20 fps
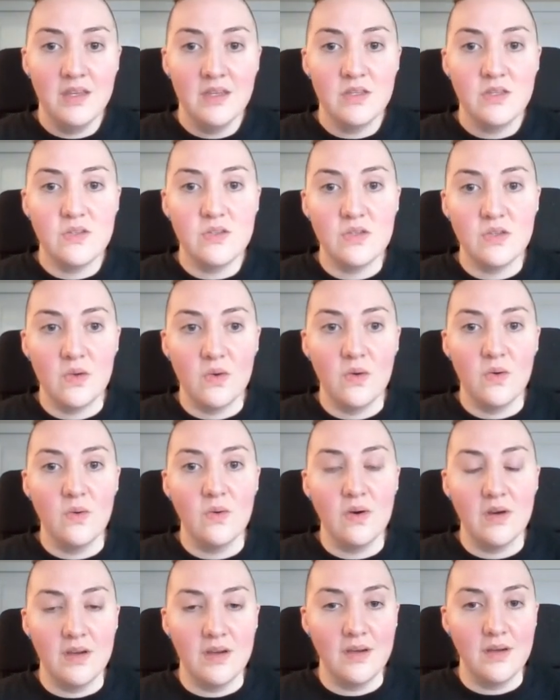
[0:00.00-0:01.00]
So
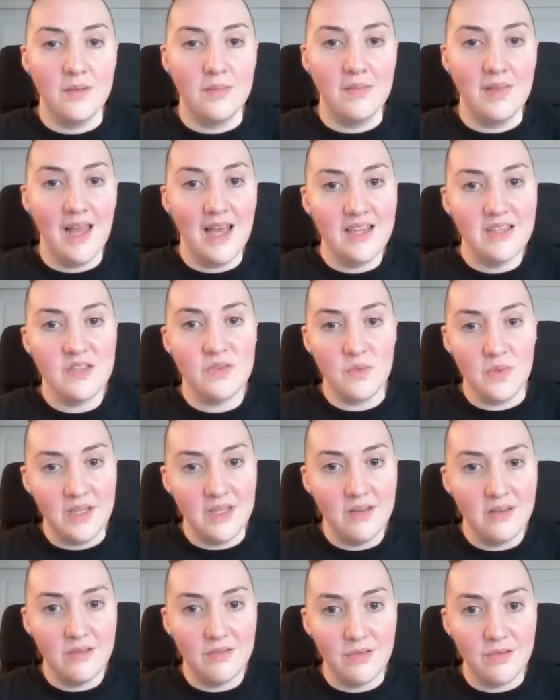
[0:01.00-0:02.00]
last
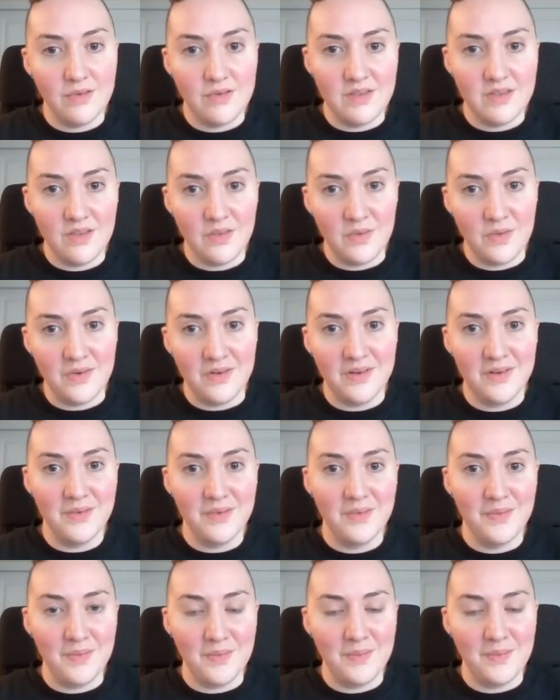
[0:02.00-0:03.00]
week, Rosie Thor
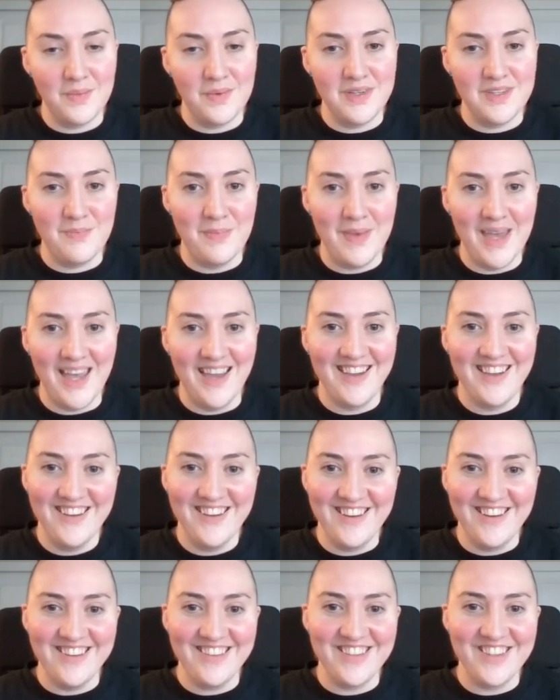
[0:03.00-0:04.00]
was back
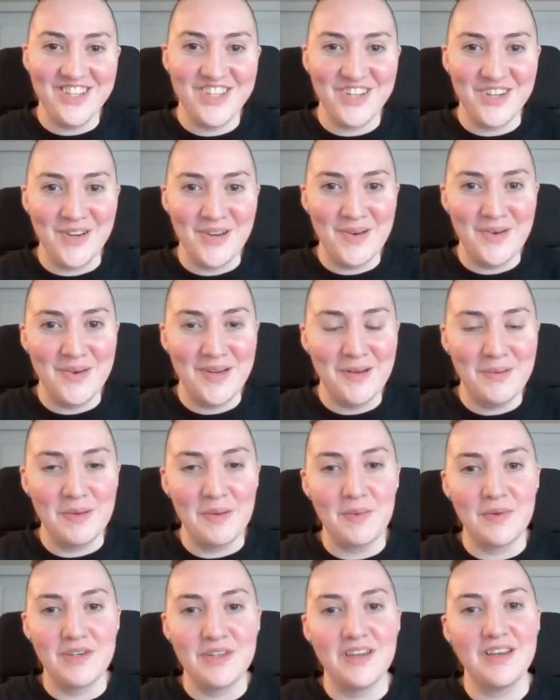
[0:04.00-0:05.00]
on the show, and we
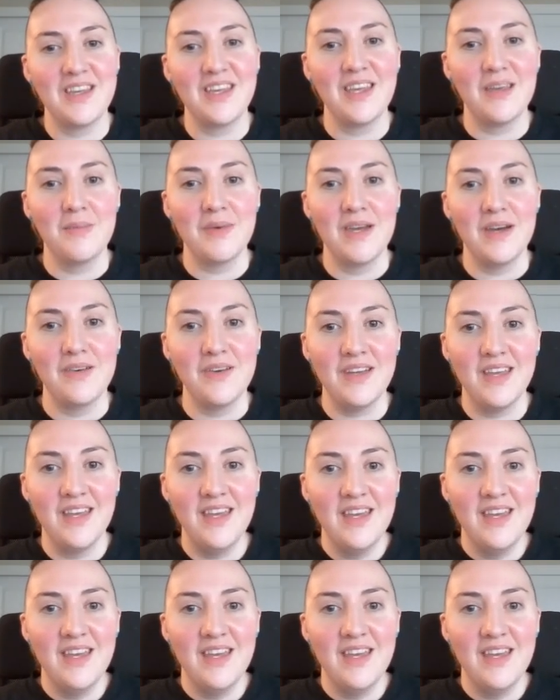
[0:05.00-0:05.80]
were talking about